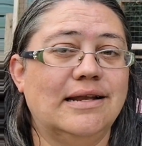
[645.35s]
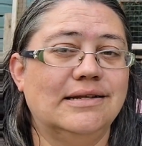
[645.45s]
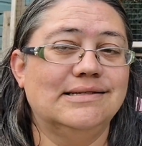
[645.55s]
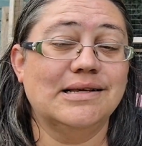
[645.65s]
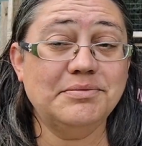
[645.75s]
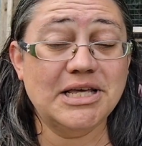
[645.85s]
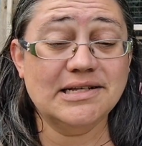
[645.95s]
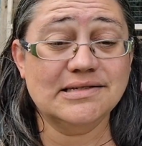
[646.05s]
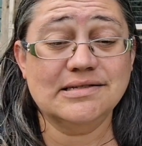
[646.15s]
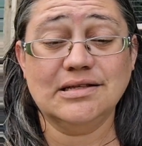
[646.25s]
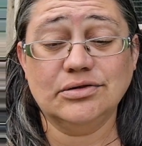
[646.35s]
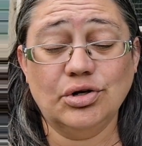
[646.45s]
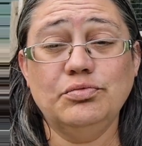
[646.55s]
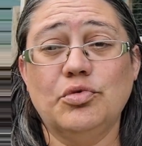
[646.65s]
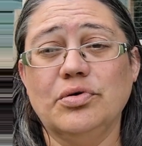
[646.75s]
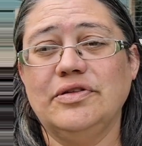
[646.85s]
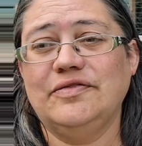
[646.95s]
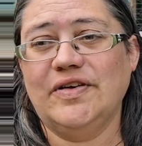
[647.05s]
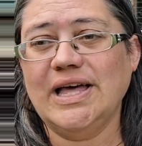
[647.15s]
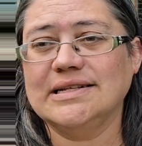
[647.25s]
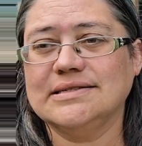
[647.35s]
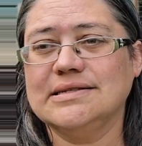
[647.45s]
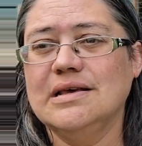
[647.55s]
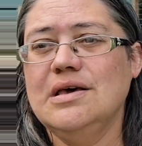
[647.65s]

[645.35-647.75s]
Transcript: and in some cases they'll know more than vets,